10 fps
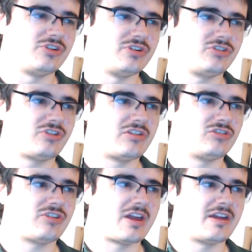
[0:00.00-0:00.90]
in the
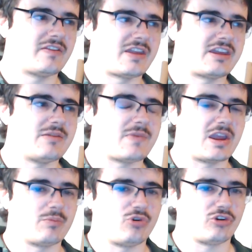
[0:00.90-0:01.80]
sense that they keep
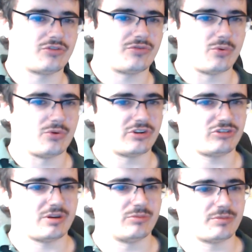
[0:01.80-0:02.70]
getting pushed forward, it
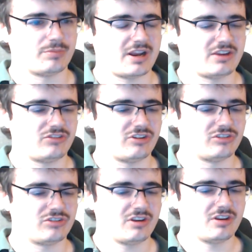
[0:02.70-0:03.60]
seems, in places,